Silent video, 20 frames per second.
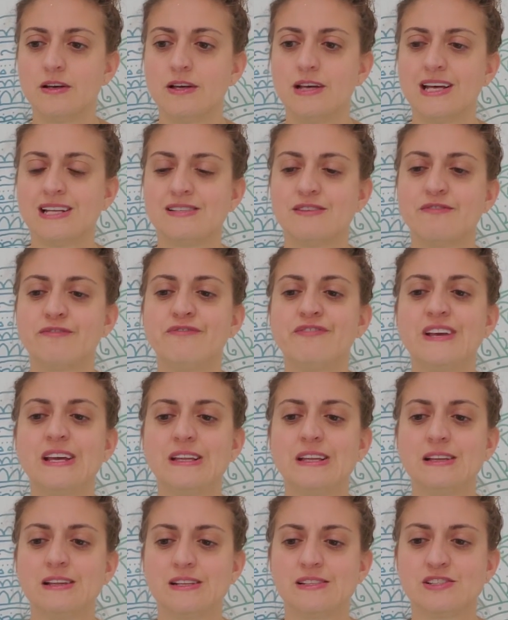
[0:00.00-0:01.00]
It's a
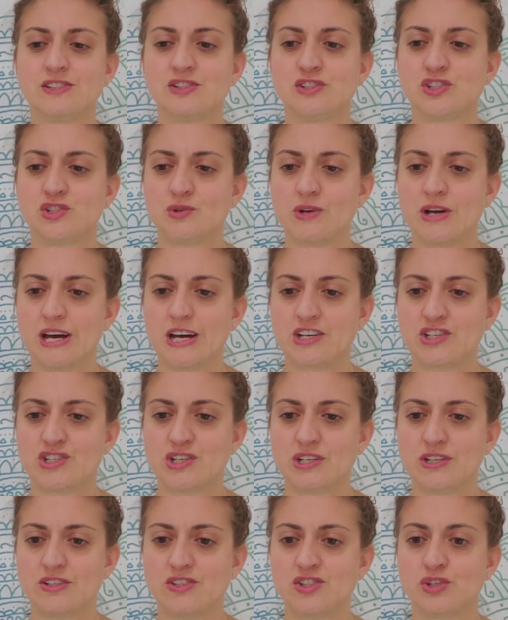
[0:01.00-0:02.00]
feeling that's a
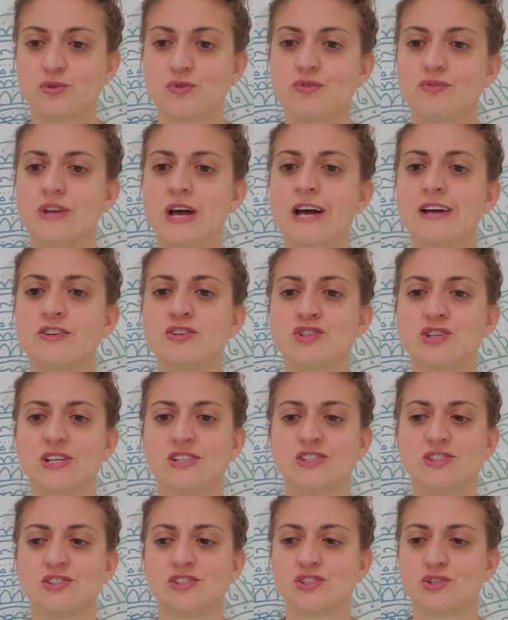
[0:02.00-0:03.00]
distraction. So you're not
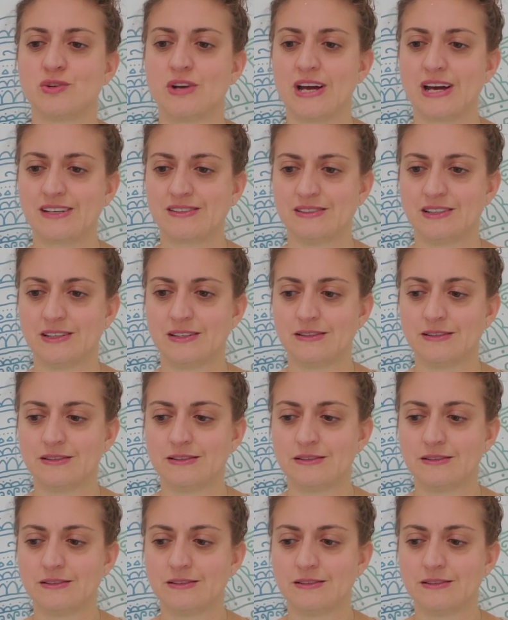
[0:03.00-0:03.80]
just distracted.